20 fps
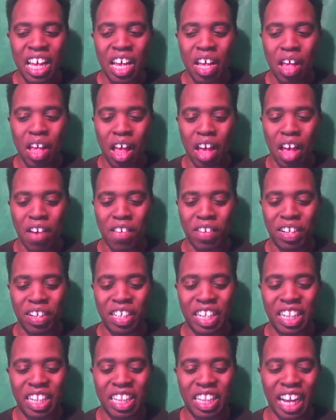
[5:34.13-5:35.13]
having
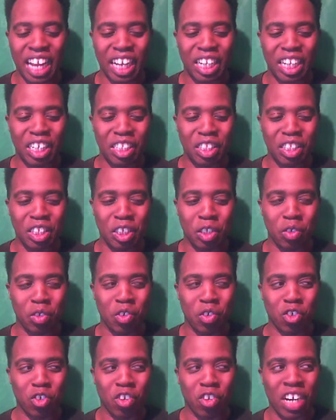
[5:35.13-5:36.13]
like this
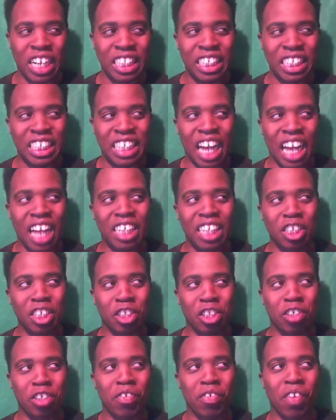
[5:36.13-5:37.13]
crazy
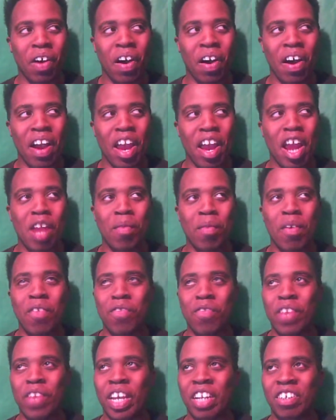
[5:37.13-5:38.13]
knowledge of anime
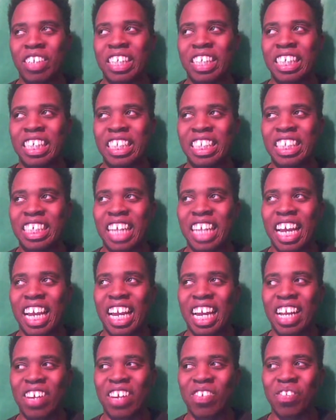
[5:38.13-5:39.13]
figurines
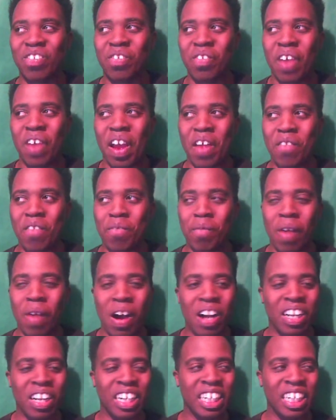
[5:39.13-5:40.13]
and
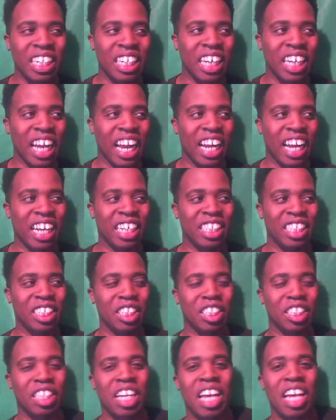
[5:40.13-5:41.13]
manga, and
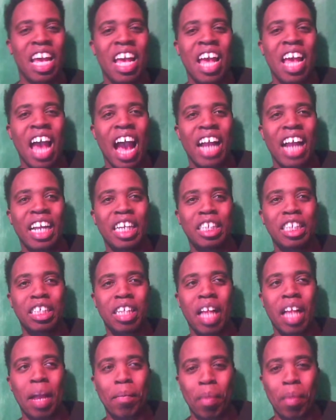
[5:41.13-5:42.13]
just, I guess,
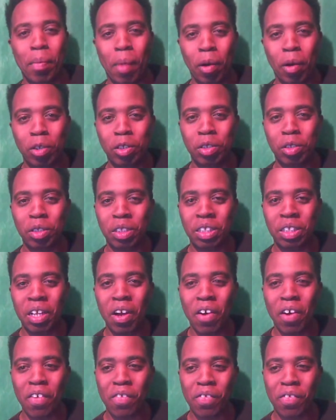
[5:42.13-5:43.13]
like promotional
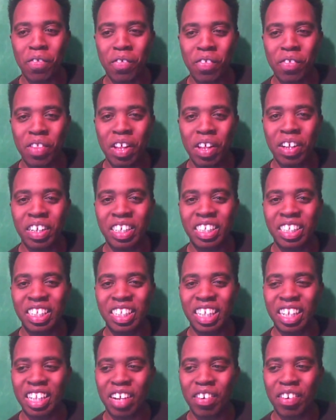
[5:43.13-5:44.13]
stuff that
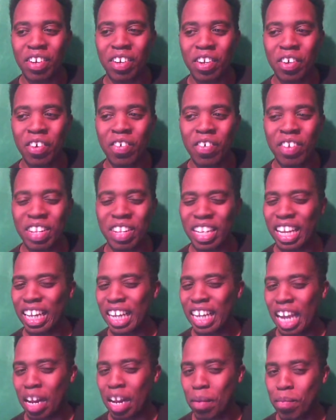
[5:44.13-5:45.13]
they would do, and get
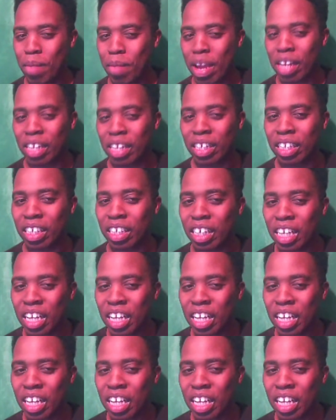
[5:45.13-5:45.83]
kind of meta